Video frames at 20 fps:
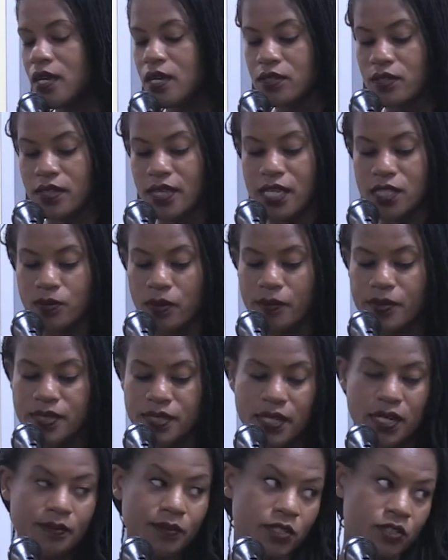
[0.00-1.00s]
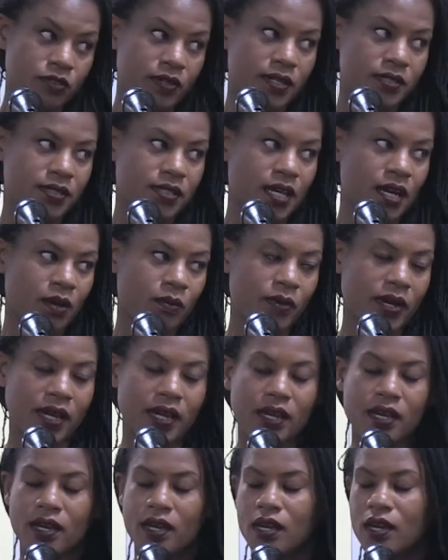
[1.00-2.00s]
So that's why we set up the trust that
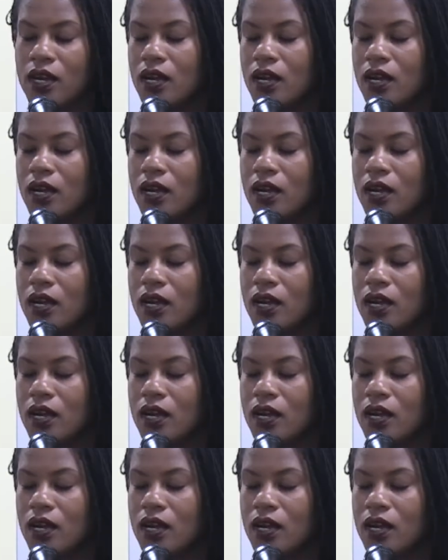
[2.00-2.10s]
way.